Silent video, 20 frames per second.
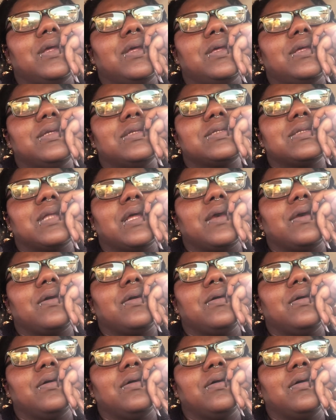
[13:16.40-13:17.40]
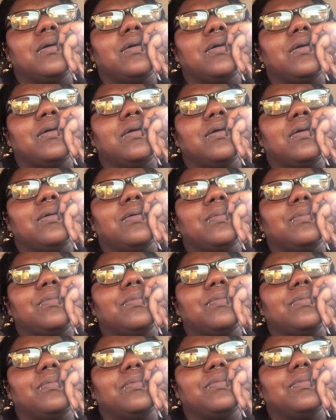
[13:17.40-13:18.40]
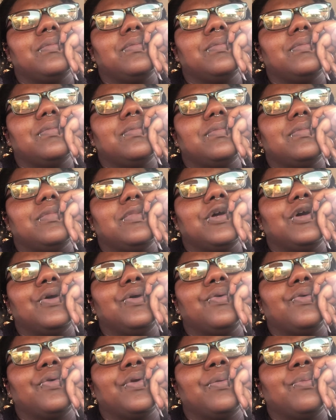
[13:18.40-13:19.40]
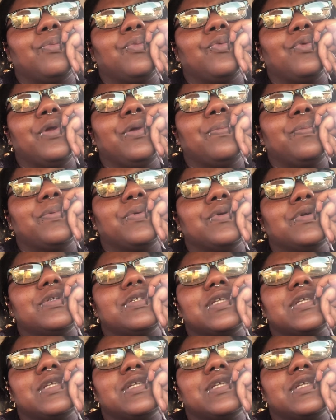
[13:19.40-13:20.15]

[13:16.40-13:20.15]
It's like a Grim Reaper,